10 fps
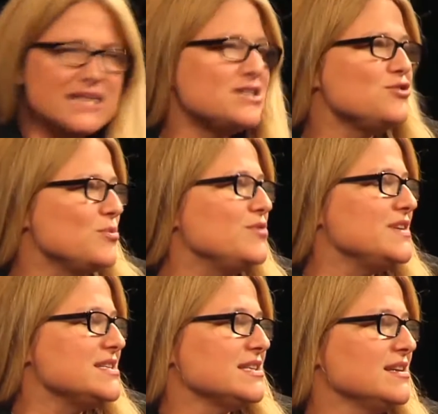end in your
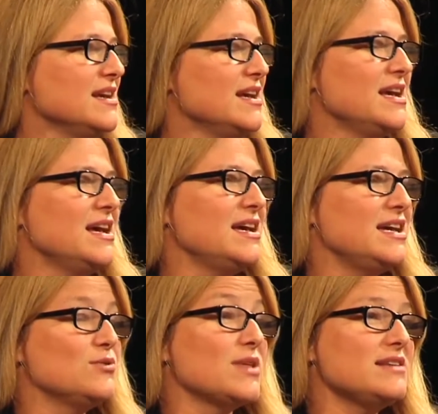movies
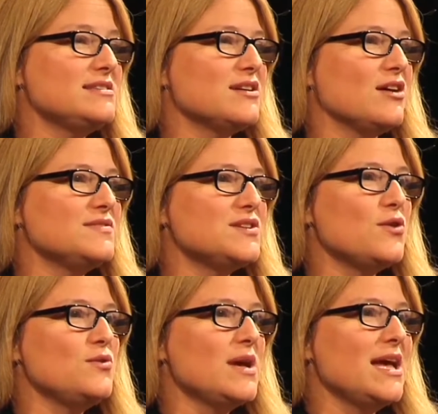and all that stuff.
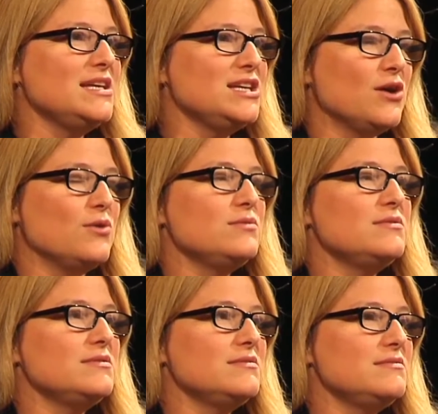So, you know,
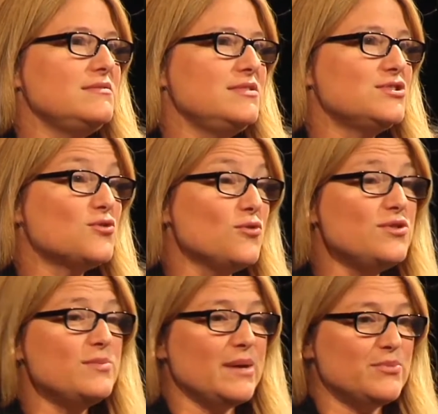the truth about